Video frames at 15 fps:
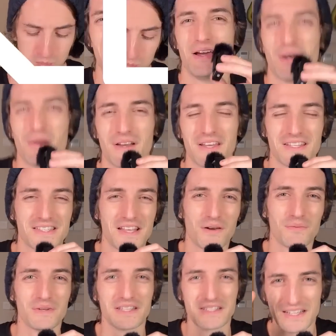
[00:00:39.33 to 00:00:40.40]
All right, it's now
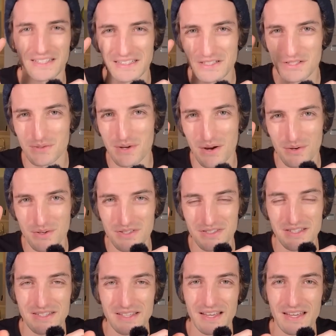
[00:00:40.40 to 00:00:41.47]
been exactly two hours
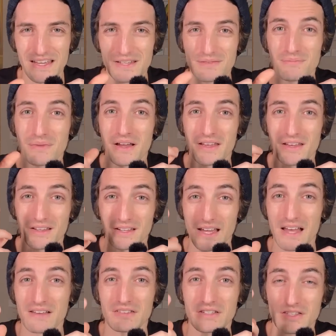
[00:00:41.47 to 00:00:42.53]
since I ate my
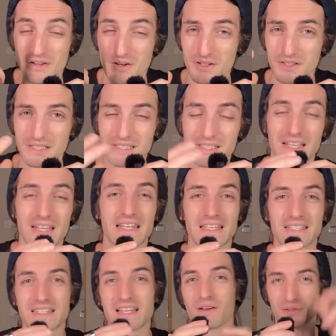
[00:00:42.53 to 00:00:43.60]
agave yogurt, and
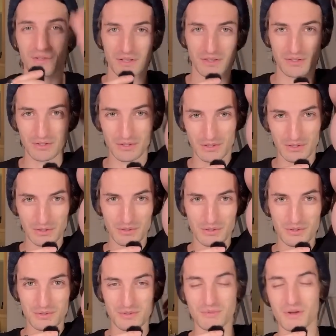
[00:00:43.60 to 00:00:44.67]
let's now look at the
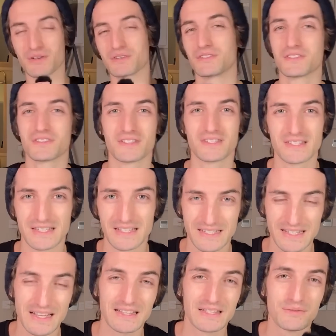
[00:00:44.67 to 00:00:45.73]
glucose monitor to see
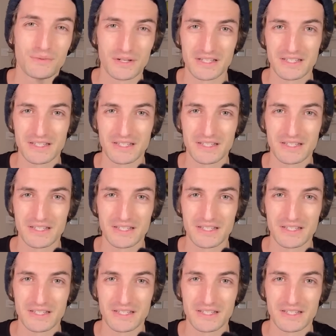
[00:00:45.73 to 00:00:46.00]
exactly what it